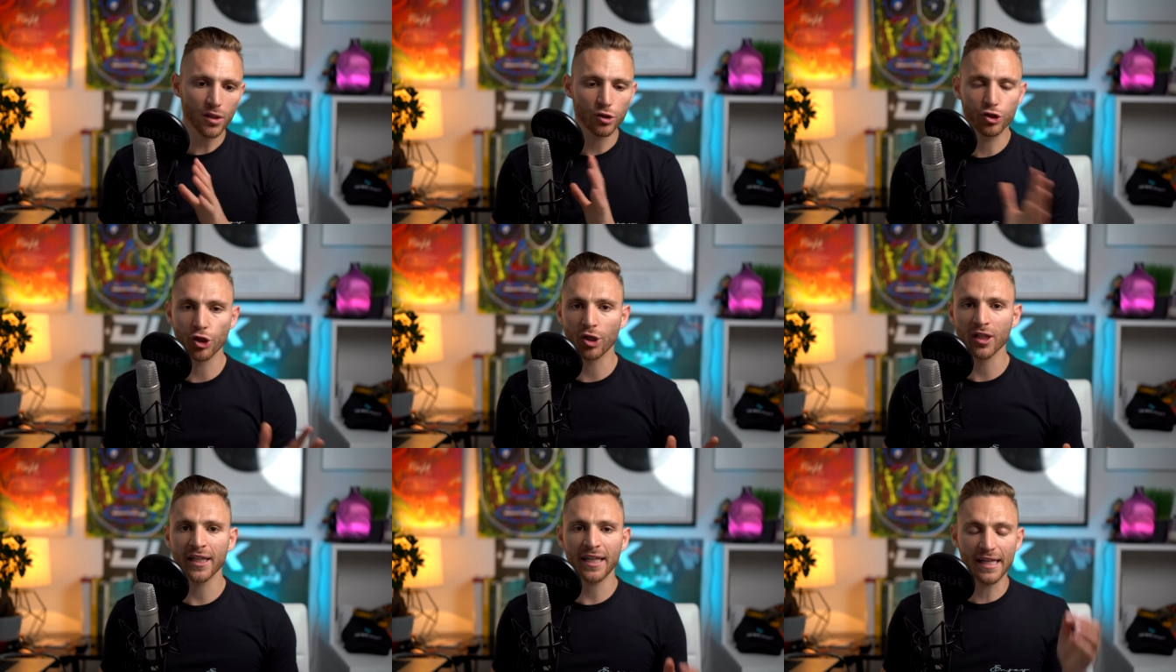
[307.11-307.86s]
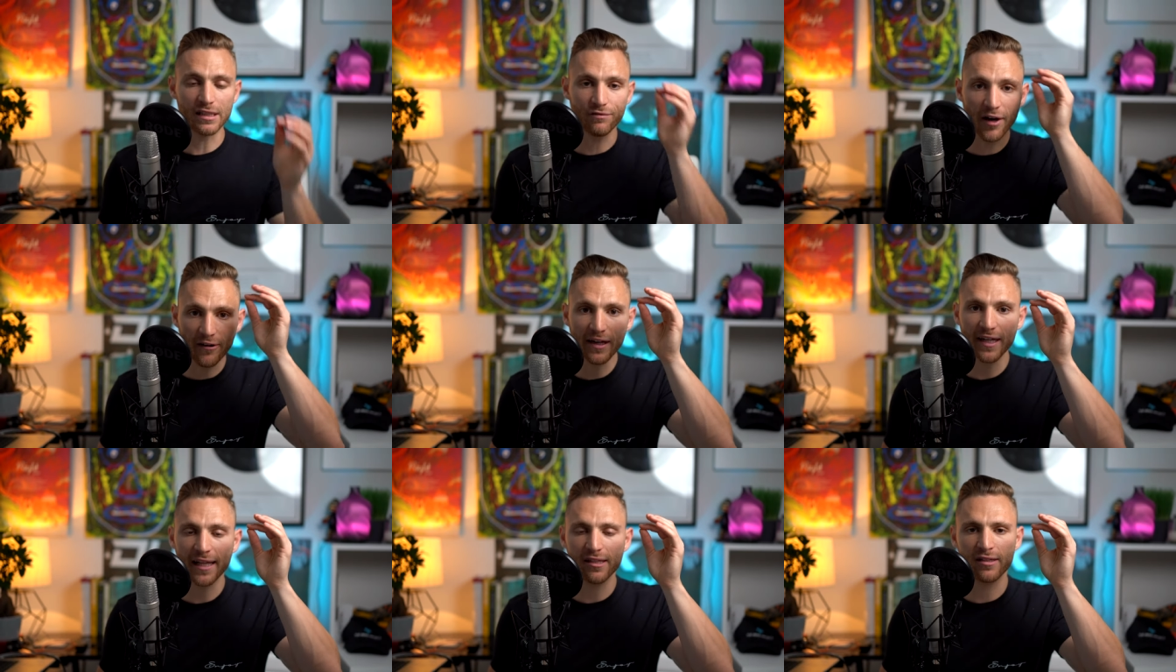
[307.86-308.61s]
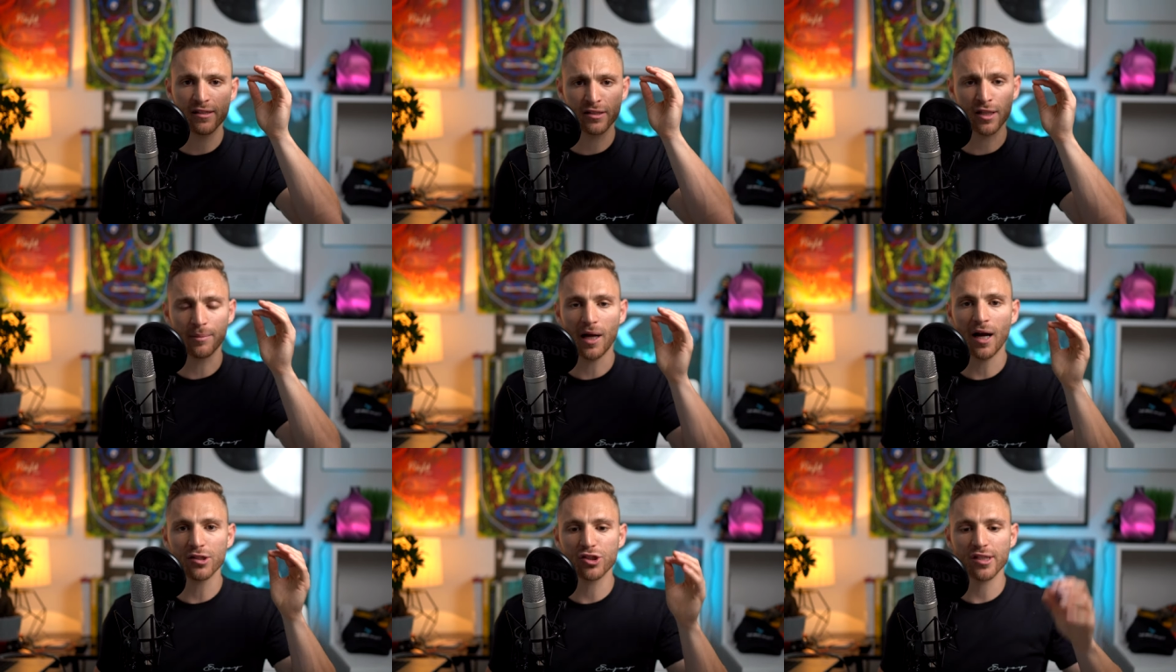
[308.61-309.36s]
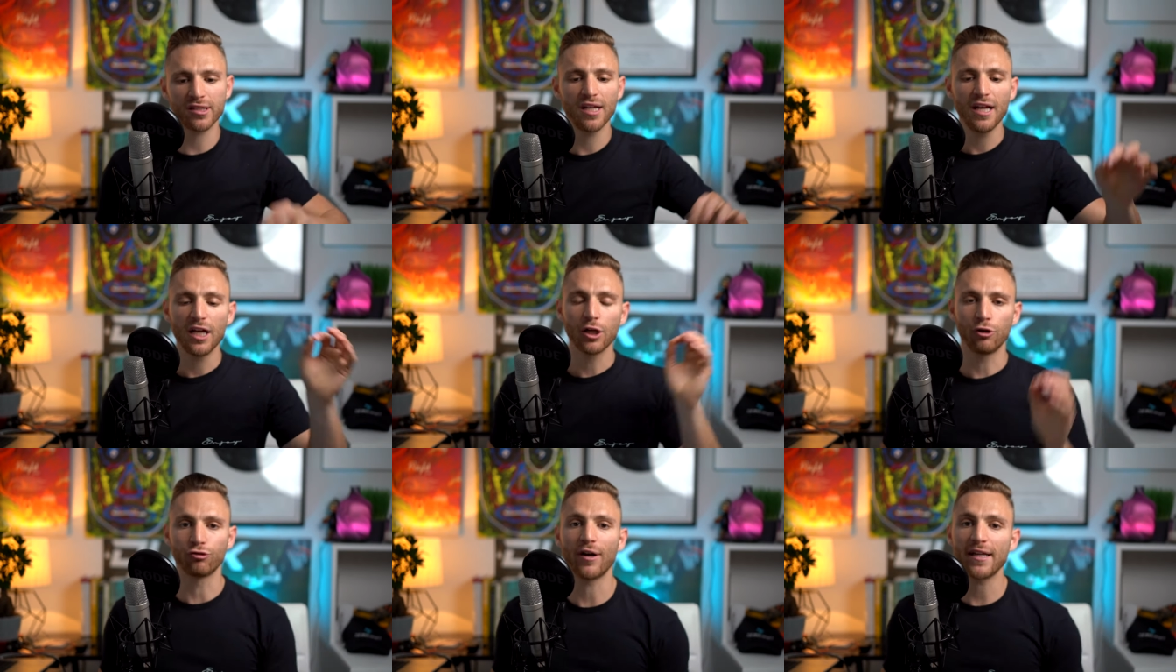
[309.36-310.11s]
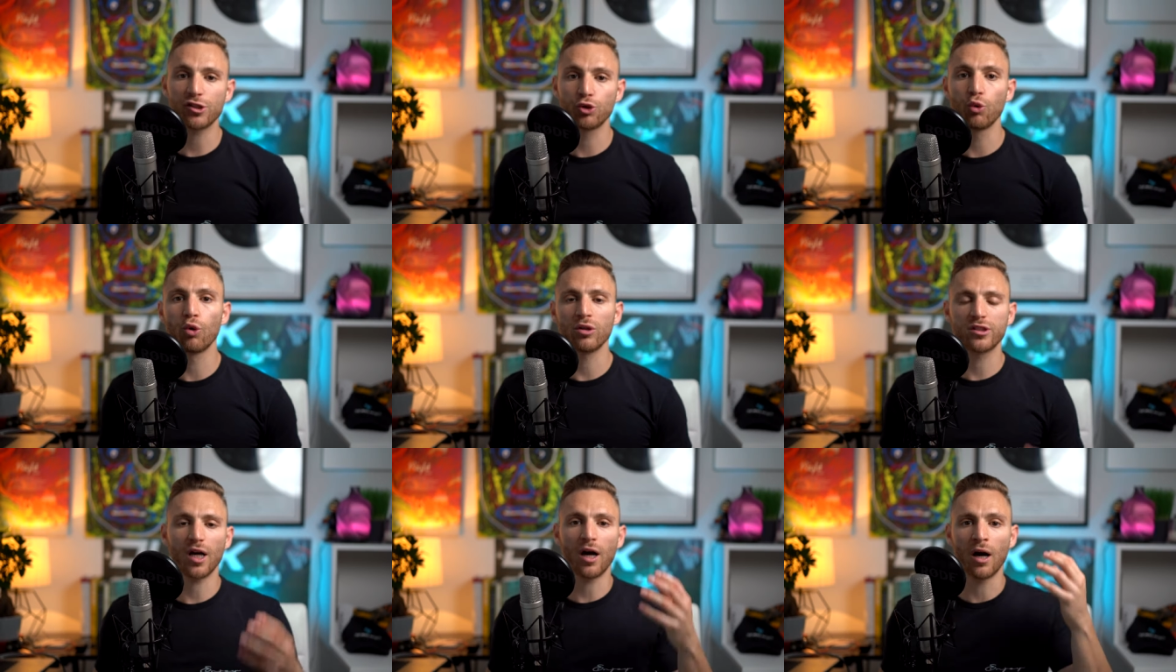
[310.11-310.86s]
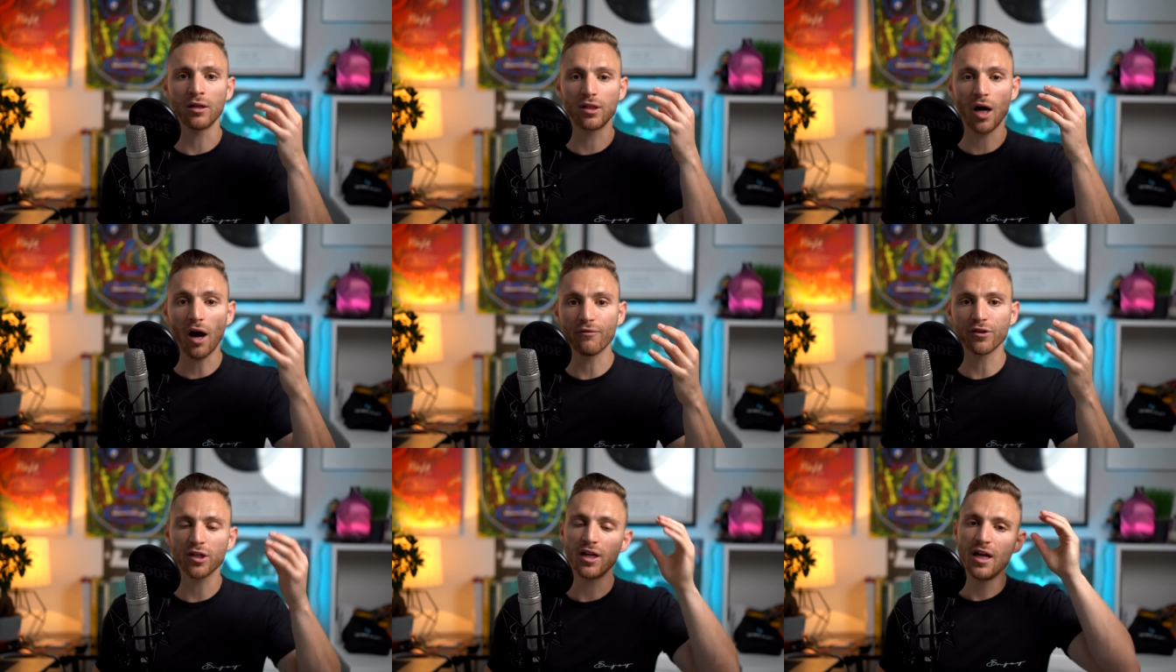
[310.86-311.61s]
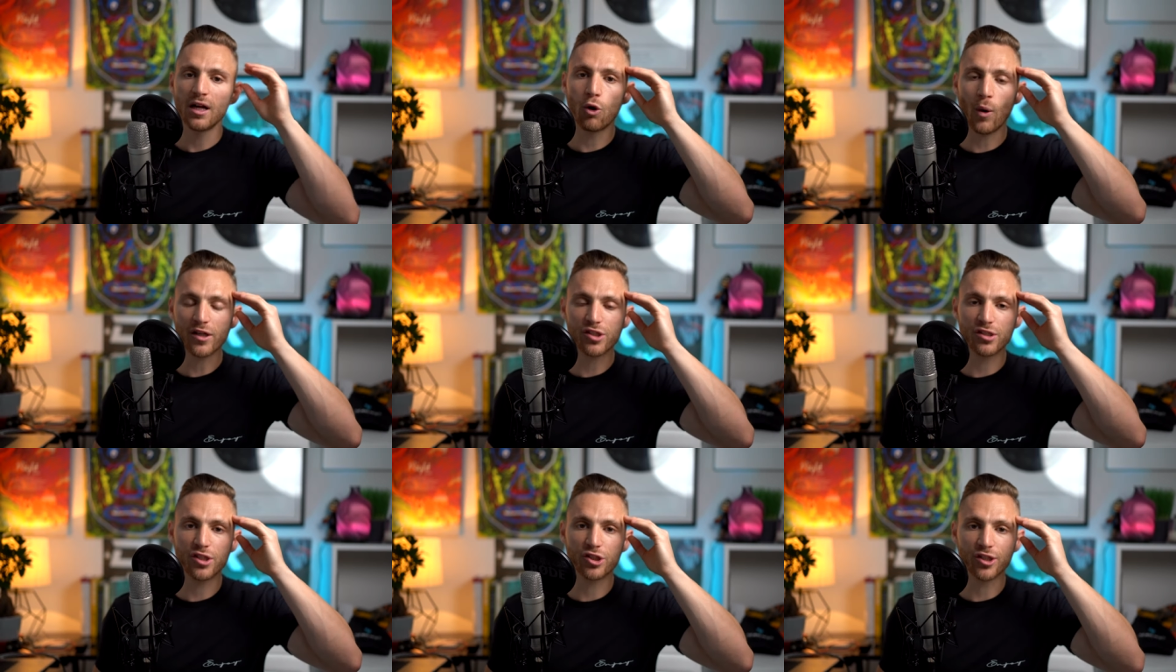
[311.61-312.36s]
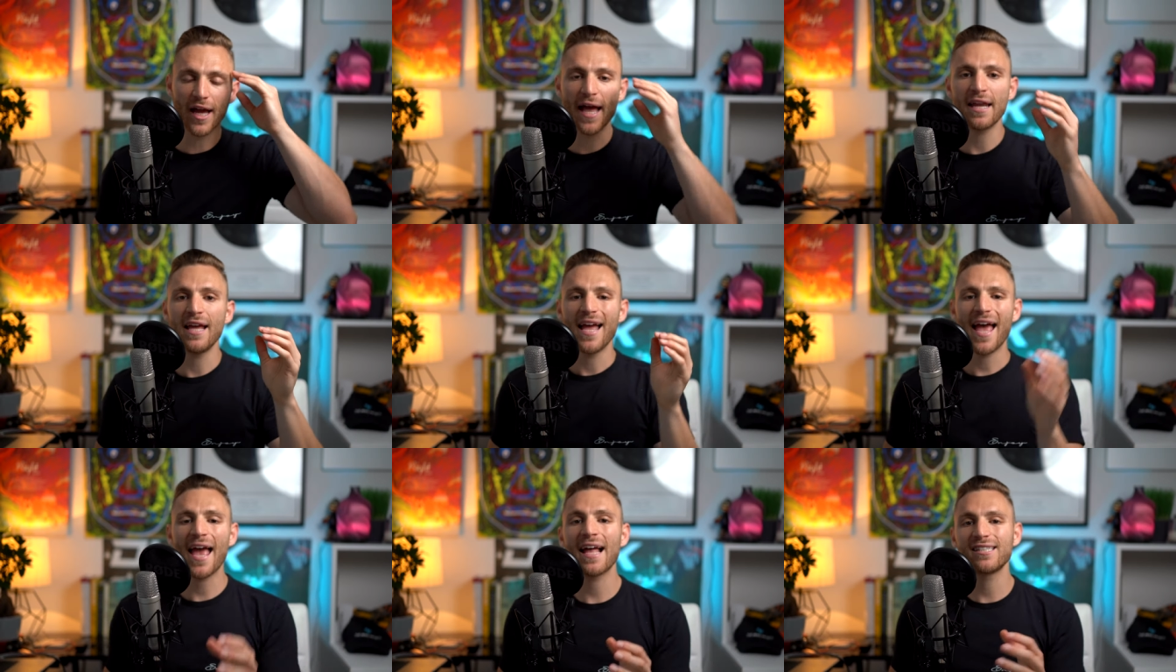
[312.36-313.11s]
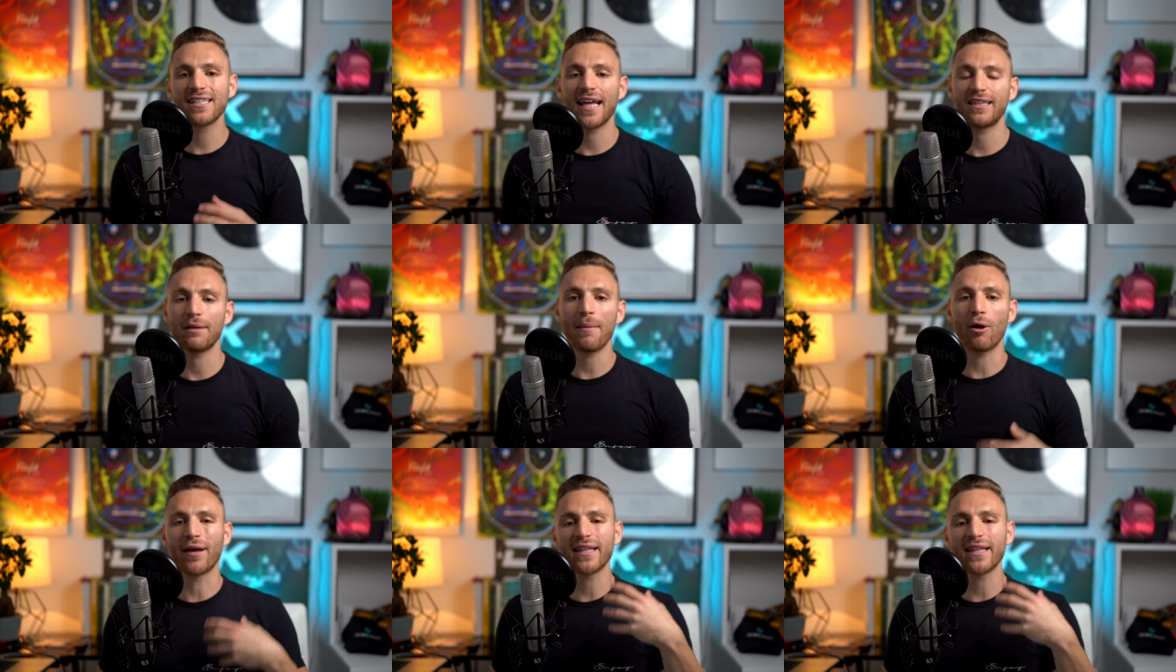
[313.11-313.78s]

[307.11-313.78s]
journaling is very connected to the subconscious Great tool to uncover questions in your head and to get them out.